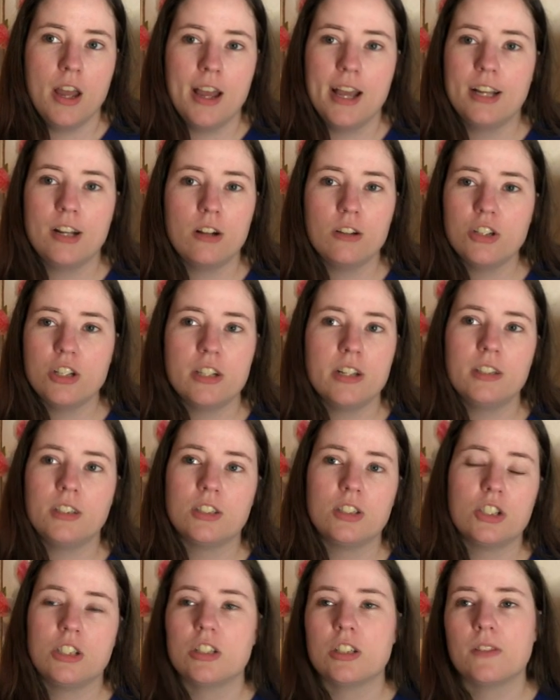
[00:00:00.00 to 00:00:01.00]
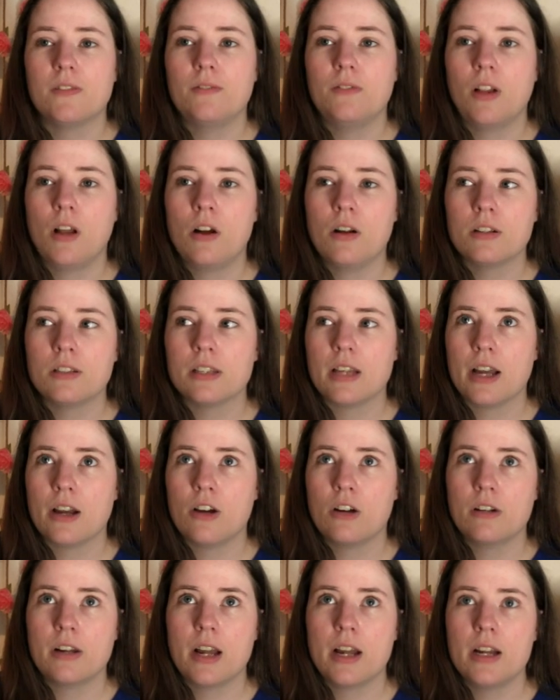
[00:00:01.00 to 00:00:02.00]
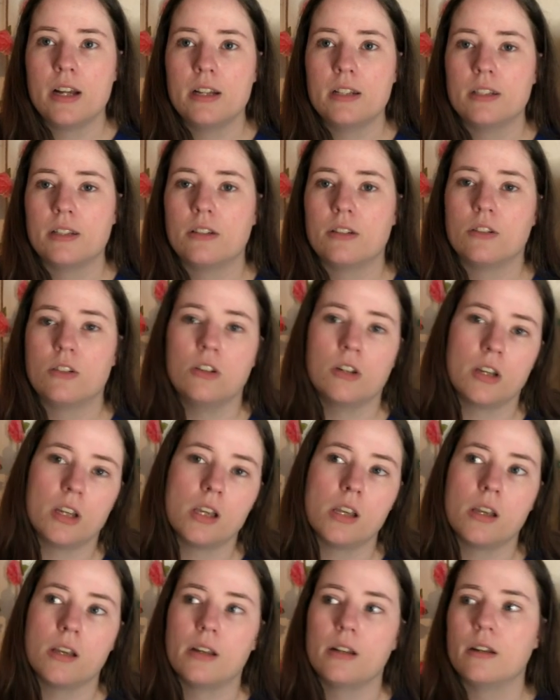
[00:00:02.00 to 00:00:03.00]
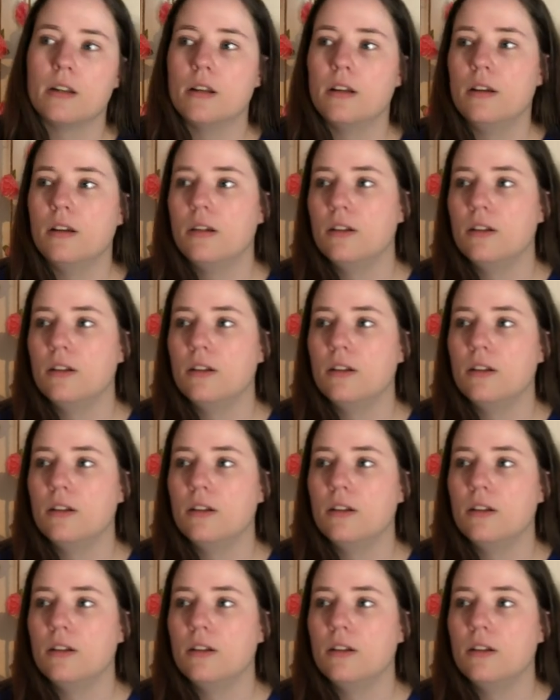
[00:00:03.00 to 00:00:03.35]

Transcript: and all she does is she just vlogs like her days and cooking and